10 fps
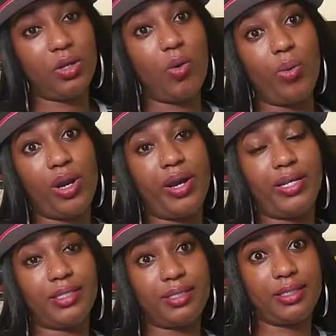where
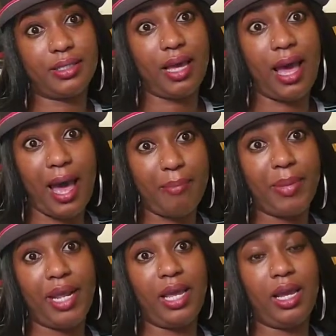it's
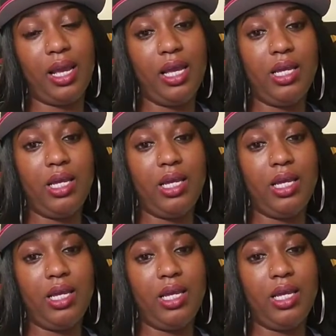happening.